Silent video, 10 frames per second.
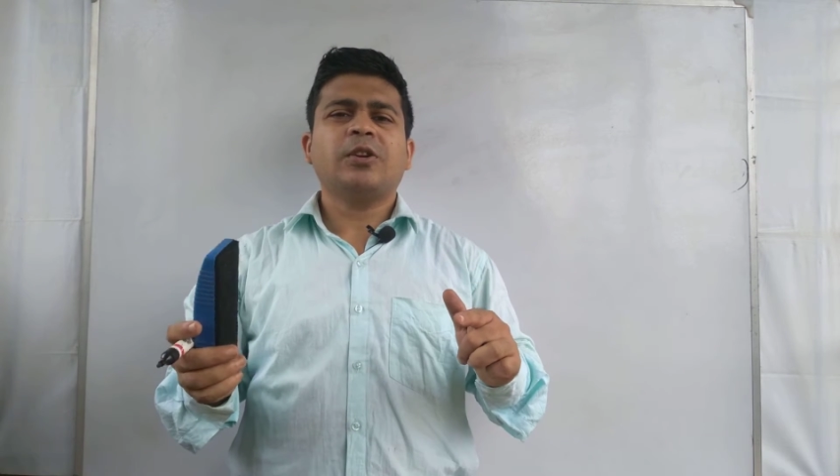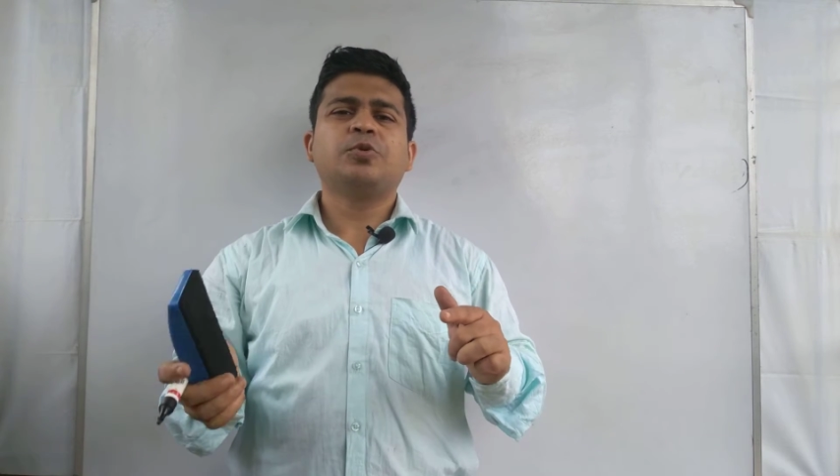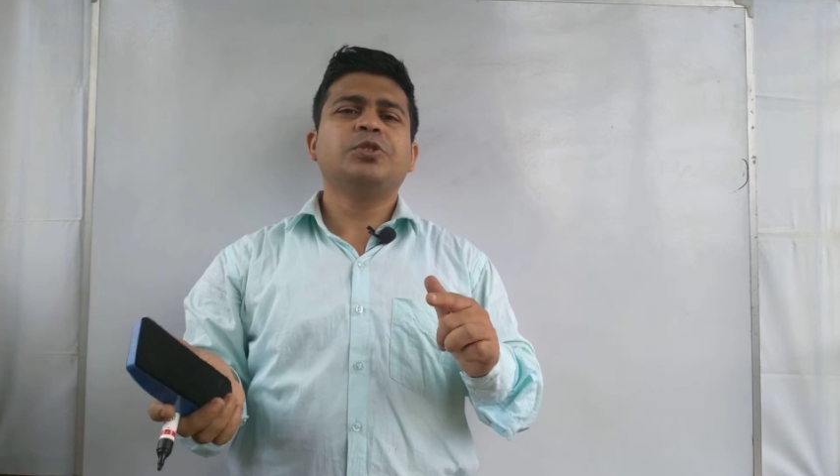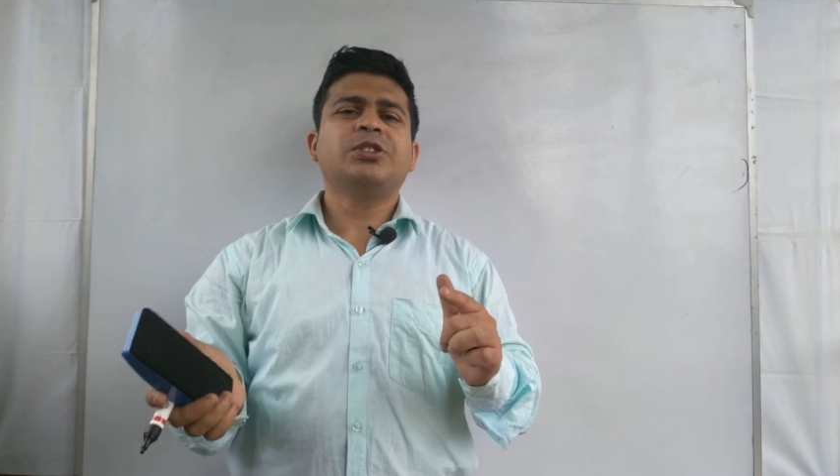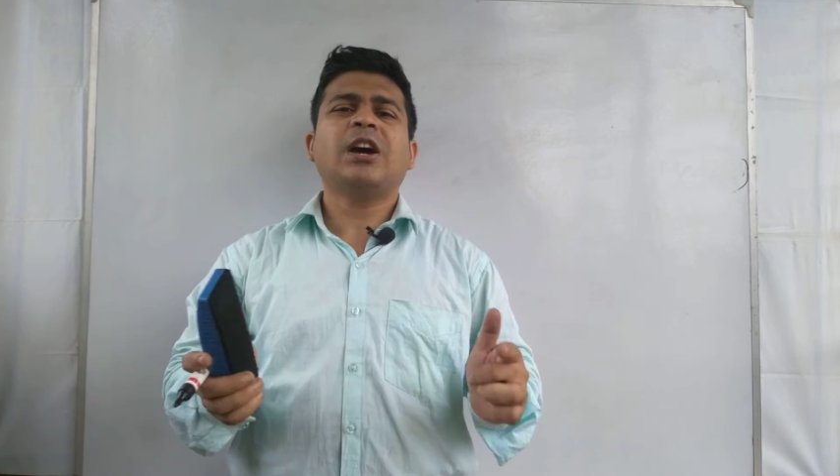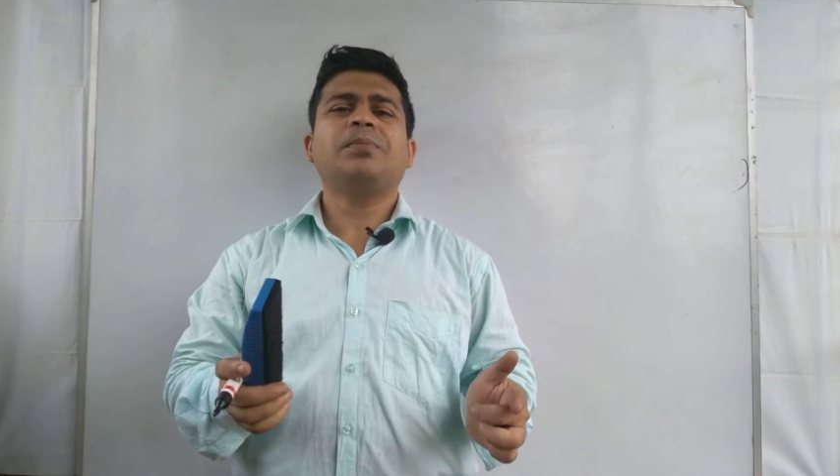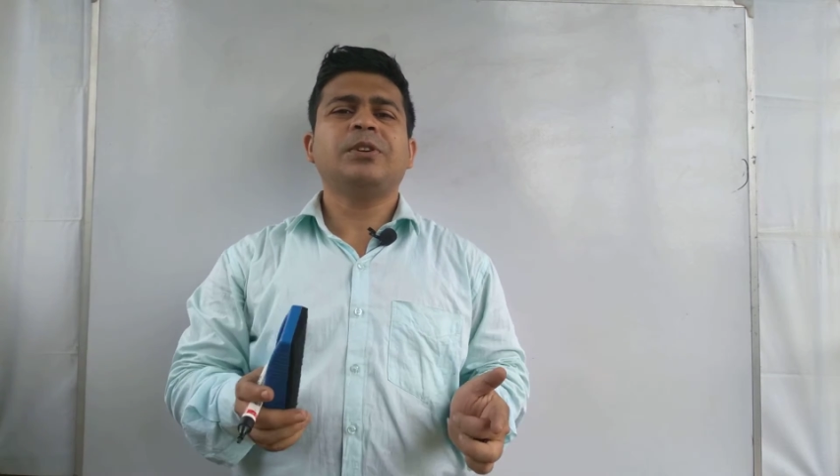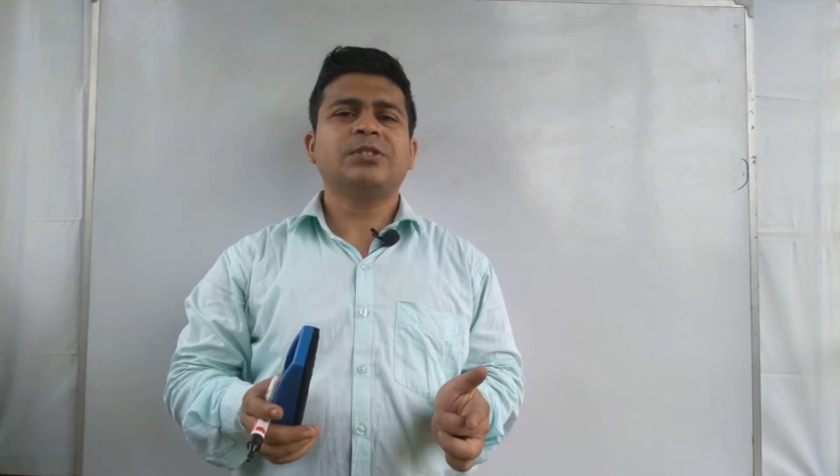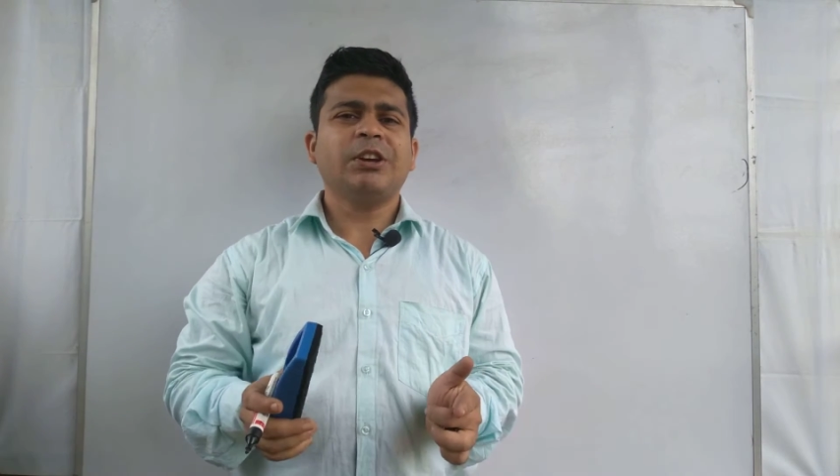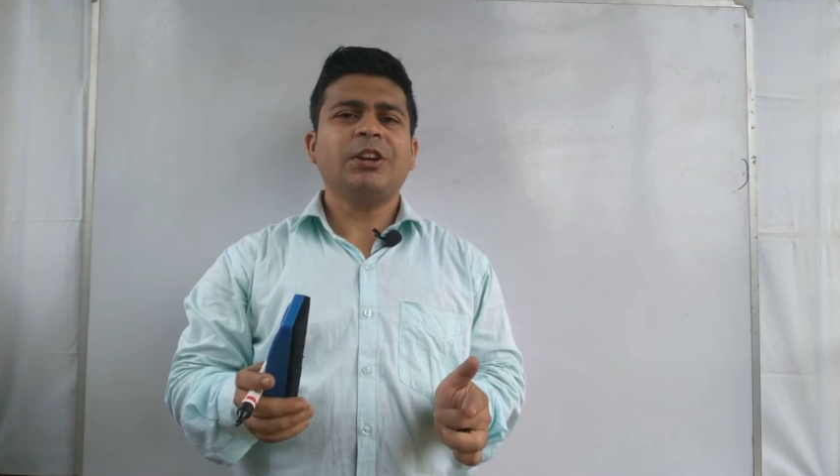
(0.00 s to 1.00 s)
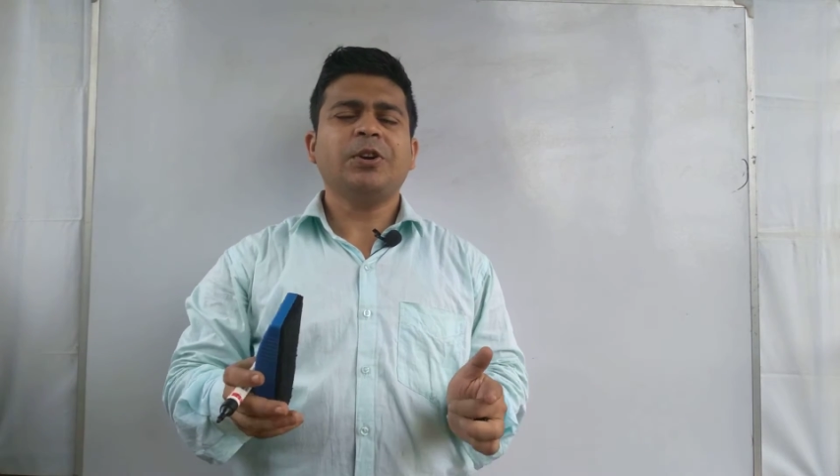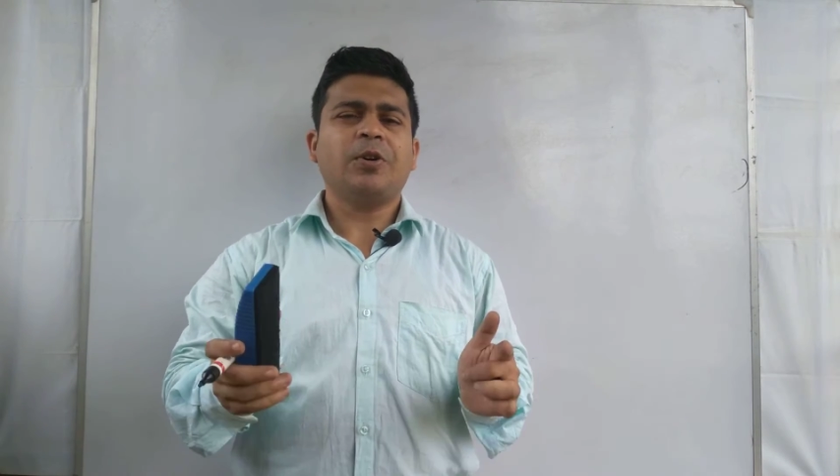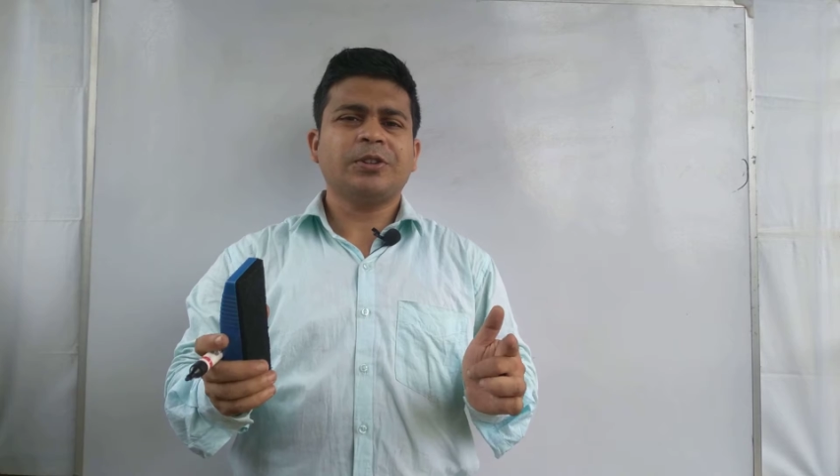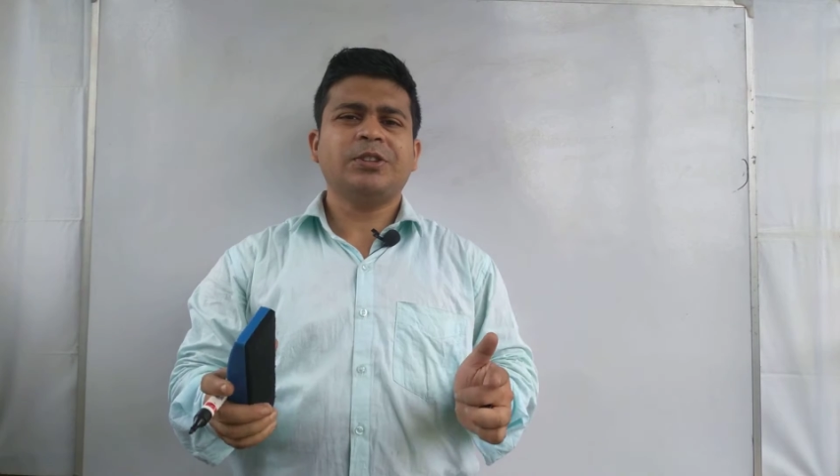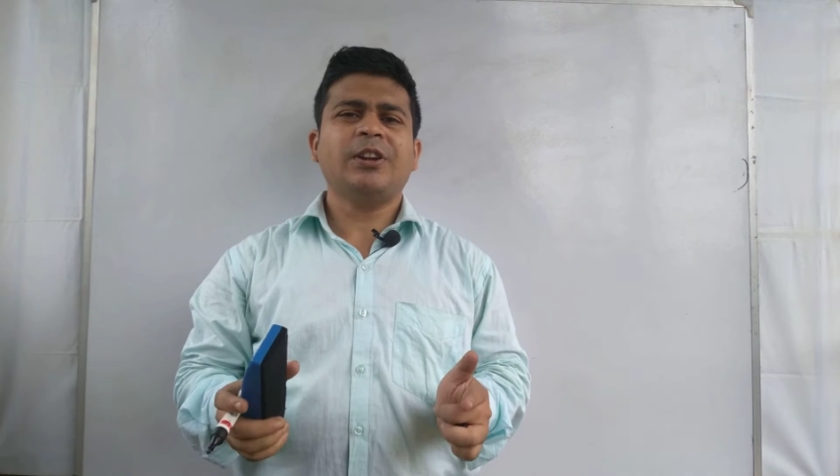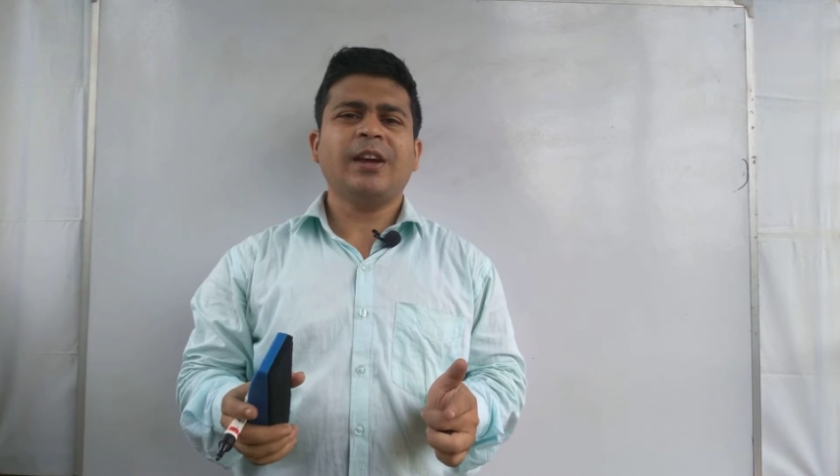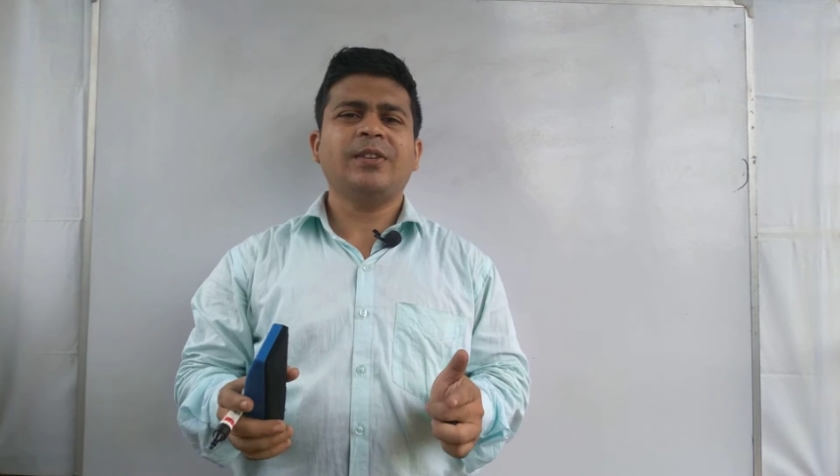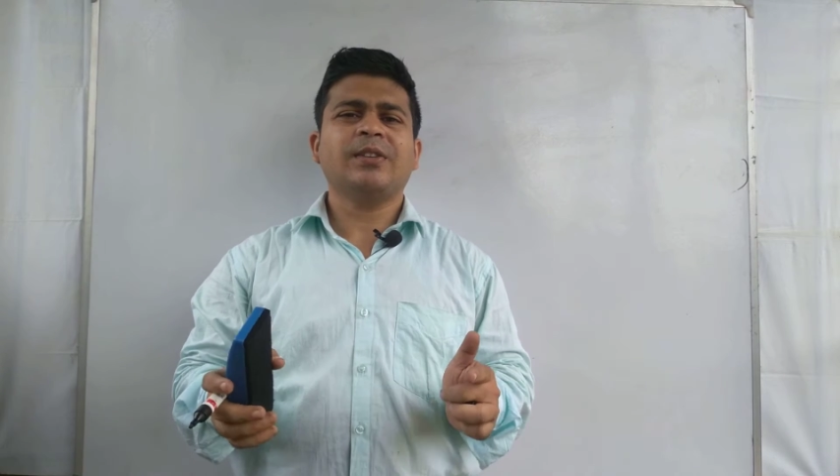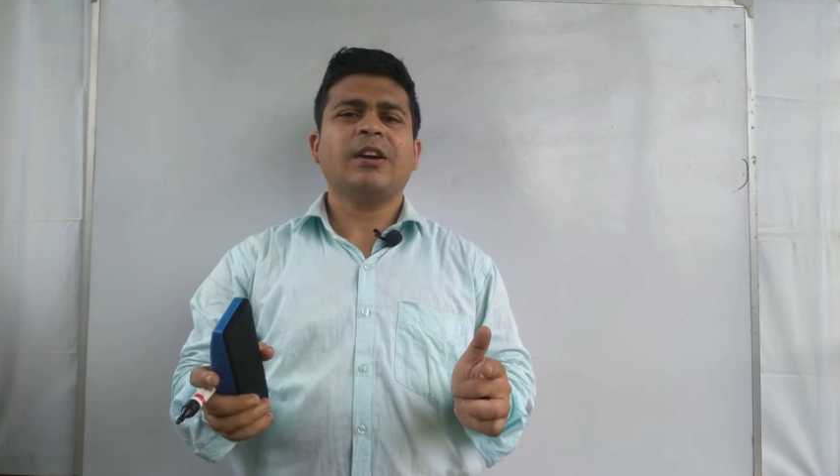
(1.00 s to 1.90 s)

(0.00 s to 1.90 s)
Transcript: which half is getting oxidized